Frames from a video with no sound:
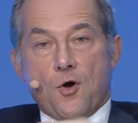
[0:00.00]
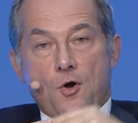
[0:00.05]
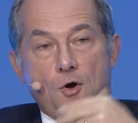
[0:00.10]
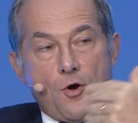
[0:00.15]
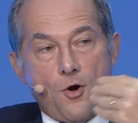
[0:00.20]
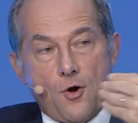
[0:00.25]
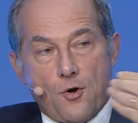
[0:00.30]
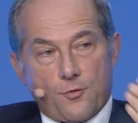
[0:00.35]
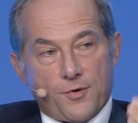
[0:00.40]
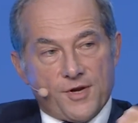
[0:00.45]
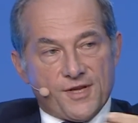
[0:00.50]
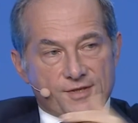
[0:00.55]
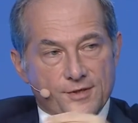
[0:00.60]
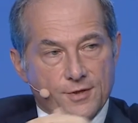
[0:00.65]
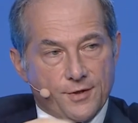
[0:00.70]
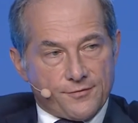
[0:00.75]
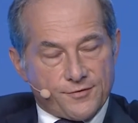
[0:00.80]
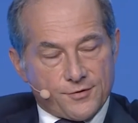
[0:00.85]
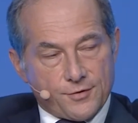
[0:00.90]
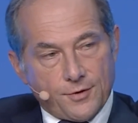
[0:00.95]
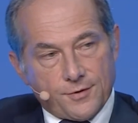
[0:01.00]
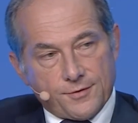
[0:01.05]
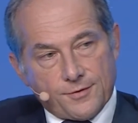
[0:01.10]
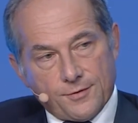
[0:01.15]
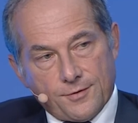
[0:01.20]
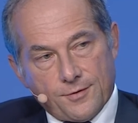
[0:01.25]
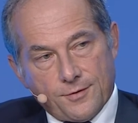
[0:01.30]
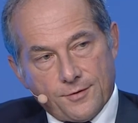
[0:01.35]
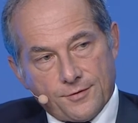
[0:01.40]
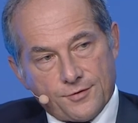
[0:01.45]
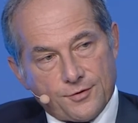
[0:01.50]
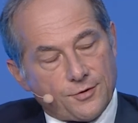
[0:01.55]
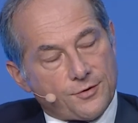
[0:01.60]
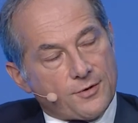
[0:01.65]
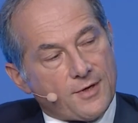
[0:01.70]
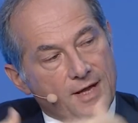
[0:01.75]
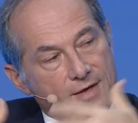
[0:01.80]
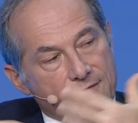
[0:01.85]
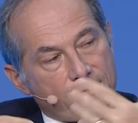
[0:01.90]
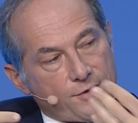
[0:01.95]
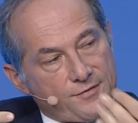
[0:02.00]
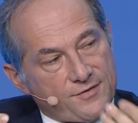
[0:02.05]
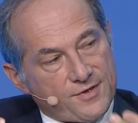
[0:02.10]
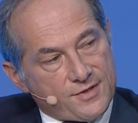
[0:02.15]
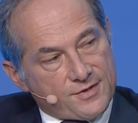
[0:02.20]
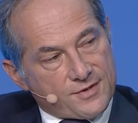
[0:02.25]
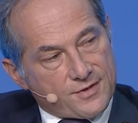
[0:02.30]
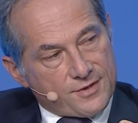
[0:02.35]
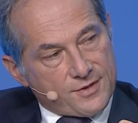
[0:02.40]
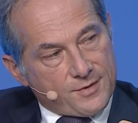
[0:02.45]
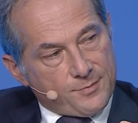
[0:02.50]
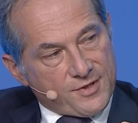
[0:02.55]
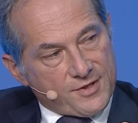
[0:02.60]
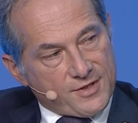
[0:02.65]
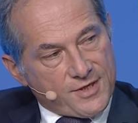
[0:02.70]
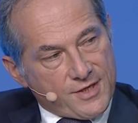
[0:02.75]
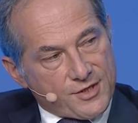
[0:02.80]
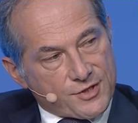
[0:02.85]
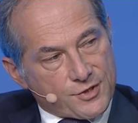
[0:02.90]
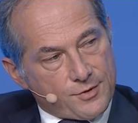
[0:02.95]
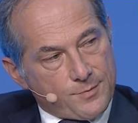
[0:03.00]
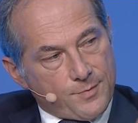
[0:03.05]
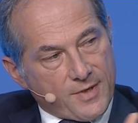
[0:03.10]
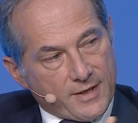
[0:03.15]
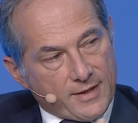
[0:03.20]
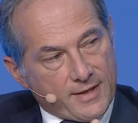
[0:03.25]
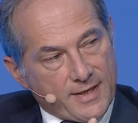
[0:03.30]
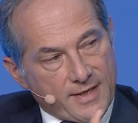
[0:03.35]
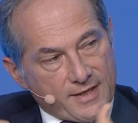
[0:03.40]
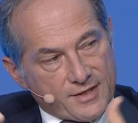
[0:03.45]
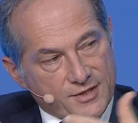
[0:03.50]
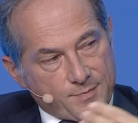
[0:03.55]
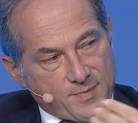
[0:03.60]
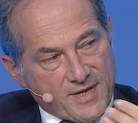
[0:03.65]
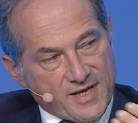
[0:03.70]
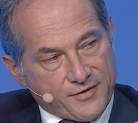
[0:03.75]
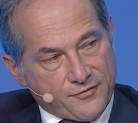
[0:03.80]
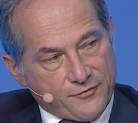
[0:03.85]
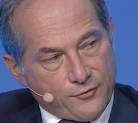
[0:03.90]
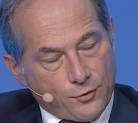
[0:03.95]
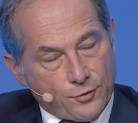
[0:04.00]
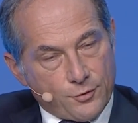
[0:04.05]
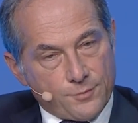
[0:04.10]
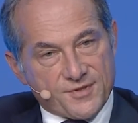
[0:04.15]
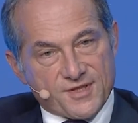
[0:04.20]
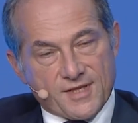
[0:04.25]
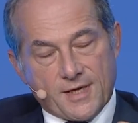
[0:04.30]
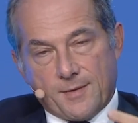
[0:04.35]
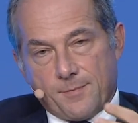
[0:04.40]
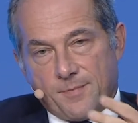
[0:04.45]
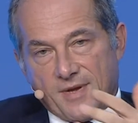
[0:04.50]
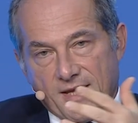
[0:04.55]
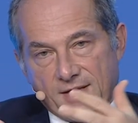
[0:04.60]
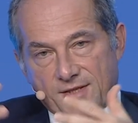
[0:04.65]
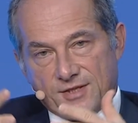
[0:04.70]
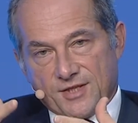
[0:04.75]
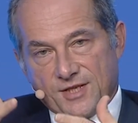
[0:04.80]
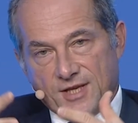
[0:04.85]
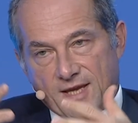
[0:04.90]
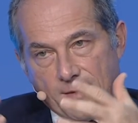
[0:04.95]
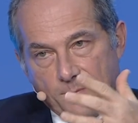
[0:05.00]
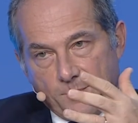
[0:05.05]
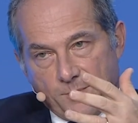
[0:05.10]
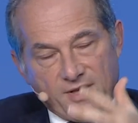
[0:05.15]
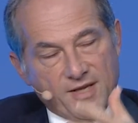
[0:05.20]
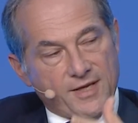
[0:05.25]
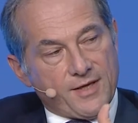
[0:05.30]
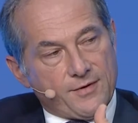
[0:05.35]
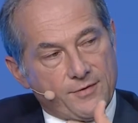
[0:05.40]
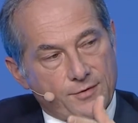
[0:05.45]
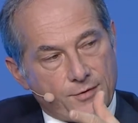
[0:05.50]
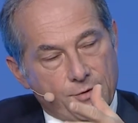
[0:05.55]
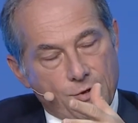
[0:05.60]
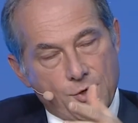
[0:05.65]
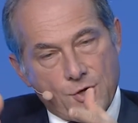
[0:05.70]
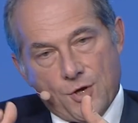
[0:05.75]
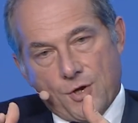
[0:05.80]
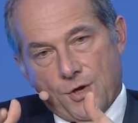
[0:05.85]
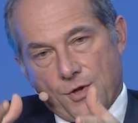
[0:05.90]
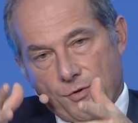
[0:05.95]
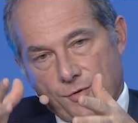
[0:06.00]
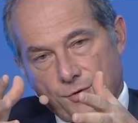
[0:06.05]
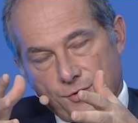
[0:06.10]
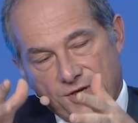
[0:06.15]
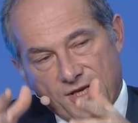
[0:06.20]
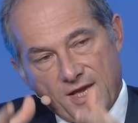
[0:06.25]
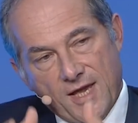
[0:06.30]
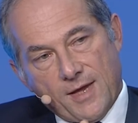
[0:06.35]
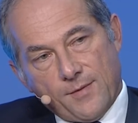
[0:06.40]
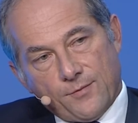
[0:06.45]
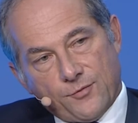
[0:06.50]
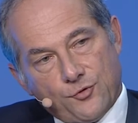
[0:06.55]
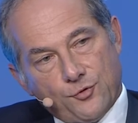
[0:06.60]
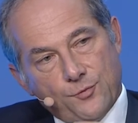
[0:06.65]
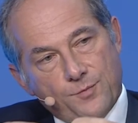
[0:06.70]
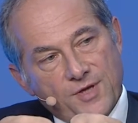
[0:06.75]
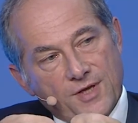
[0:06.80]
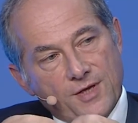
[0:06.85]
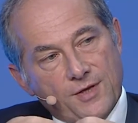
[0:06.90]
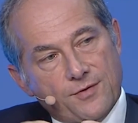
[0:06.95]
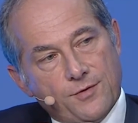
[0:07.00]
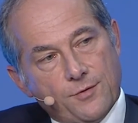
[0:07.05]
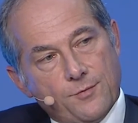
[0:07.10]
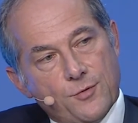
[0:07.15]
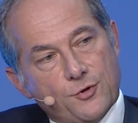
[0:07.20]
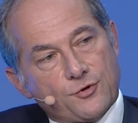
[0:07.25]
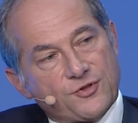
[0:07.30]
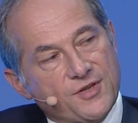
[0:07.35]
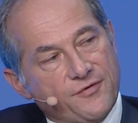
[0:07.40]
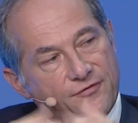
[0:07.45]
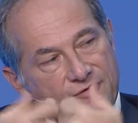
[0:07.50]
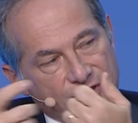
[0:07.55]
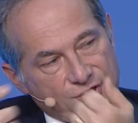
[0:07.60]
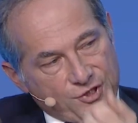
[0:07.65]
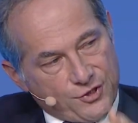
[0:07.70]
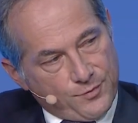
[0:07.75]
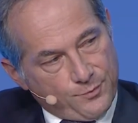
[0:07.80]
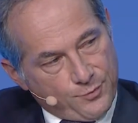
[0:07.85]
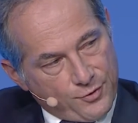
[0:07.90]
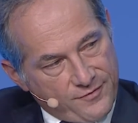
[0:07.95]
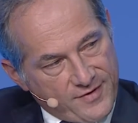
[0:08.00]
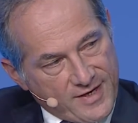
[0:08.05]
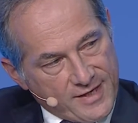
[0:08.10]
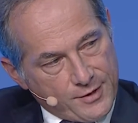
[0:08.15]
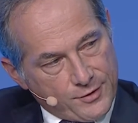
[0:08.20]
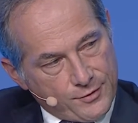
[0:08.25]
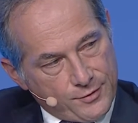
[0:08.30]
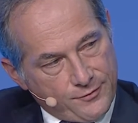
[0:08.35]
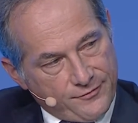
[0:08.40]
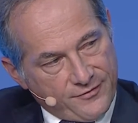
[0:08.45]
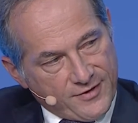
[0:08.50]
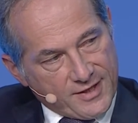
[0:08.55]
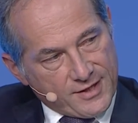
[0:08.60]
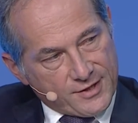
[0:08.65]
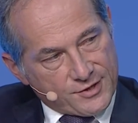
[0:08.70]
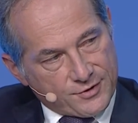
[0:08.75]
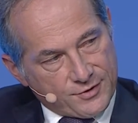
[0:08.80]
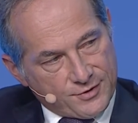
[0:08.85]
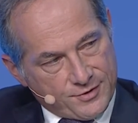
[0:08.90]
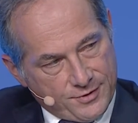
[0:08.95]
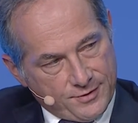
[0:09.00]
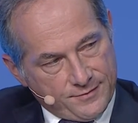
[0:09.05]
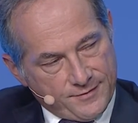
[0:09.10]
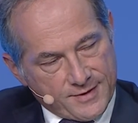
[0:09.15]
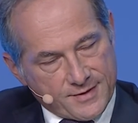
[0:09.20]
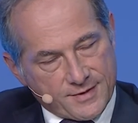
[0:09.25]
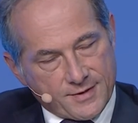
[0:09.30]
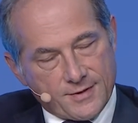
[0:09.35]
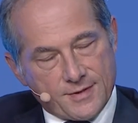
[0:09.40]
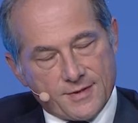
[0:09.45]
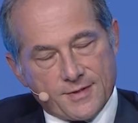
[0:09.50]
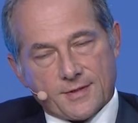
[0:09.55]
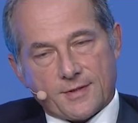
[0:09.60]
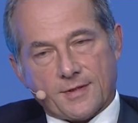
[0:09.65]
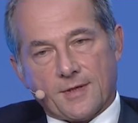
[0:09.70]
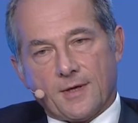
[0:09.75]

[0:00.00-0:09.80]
a risk of a certain level of disintermediation by large platforms, and banks can play the game to be the most efficient provider of financial services.